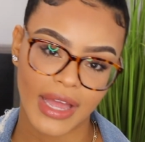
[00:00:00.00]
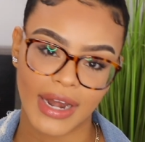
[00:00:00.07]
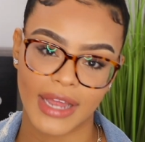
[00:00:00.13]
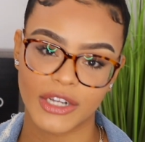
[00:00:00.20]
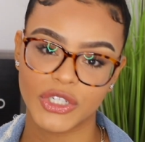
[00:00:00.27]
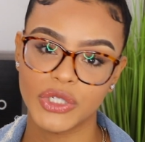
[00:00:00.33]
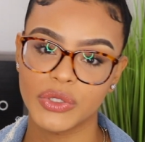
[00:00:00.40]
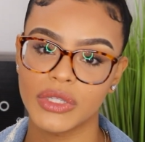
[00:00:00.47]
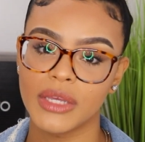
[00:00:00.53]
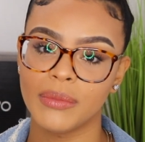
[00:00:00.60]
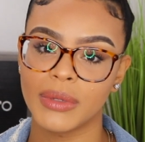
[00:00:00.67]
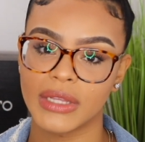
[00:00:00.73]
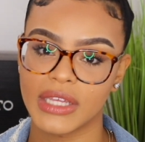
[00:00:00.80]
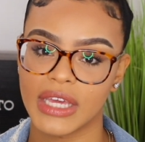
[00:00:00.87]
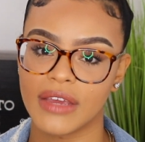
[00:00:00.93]
and I truly
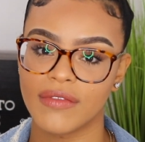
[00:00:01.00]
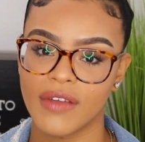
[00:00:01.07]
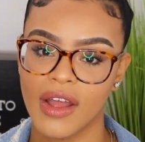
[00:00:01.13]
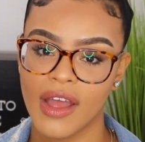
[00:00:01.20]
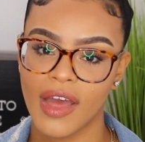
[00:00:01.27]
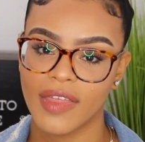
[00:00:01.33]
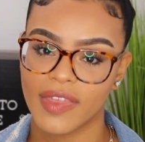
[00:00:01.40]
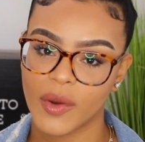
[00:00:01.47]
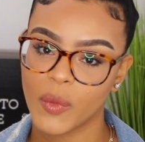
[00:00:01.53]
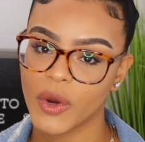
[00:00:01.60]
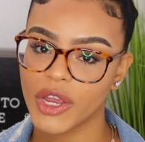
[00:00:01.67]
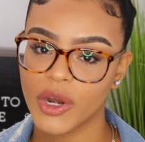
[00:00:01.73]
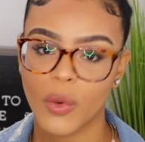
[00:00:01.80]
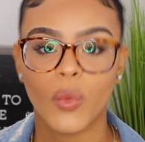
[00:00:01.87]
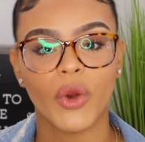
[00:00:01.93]
believe that
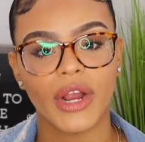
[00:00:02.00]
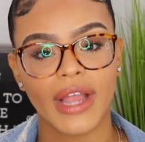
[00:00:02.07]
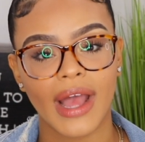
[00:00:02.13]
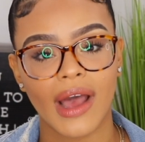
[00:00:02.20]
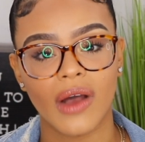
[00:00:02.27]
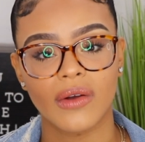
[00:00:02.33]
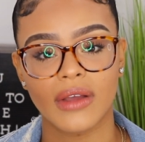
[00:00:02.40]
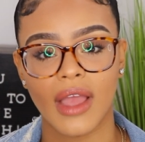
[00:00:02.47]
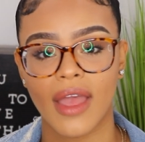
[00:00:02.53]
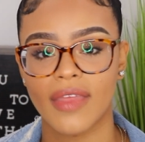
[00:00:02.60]
we're gonna work out